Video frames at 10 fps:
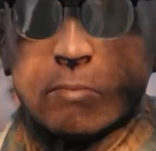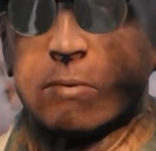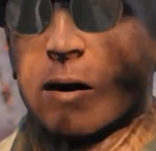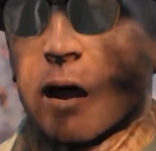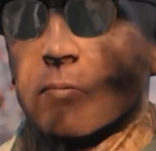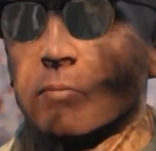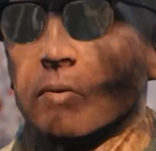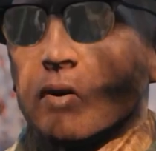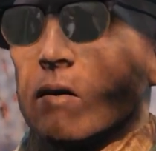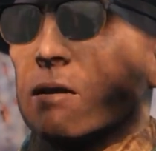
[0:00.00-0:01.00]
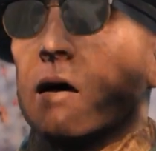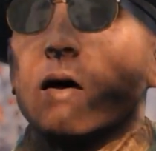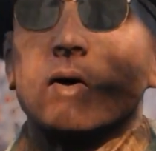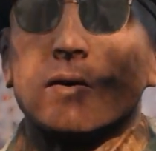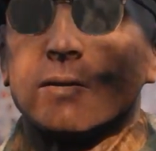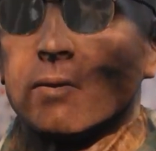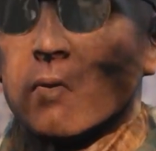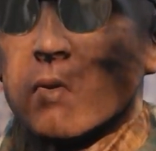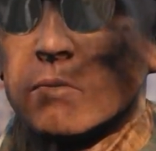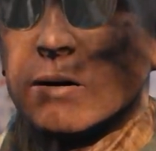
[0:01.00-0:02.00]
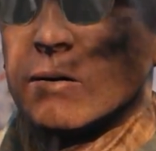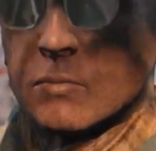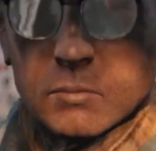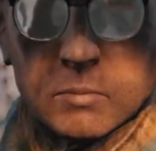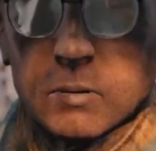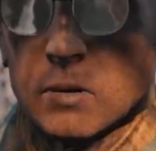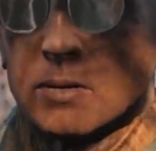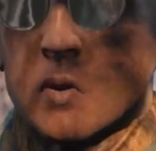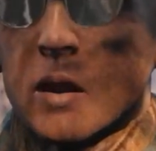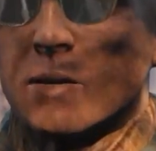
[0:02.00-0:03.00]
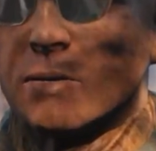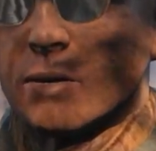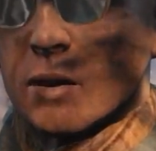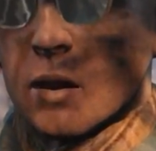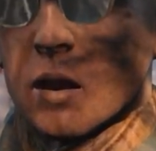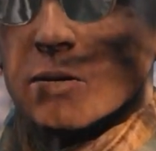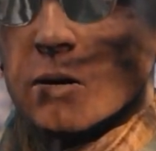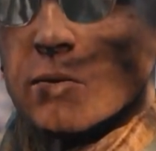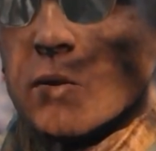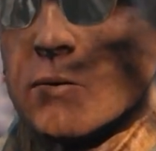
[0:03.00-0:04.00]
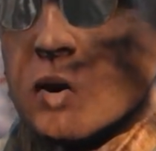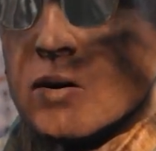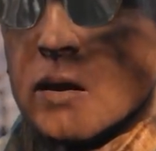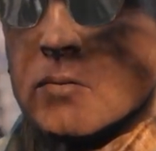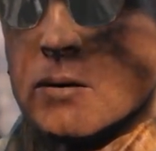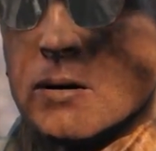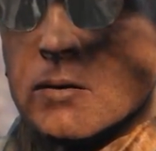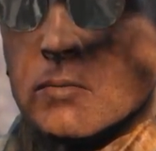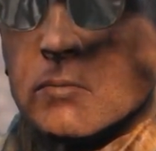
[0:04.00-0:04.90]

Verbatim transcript: It's a lot better than it sounds. Well, it hmm. was, until it was blown to hell.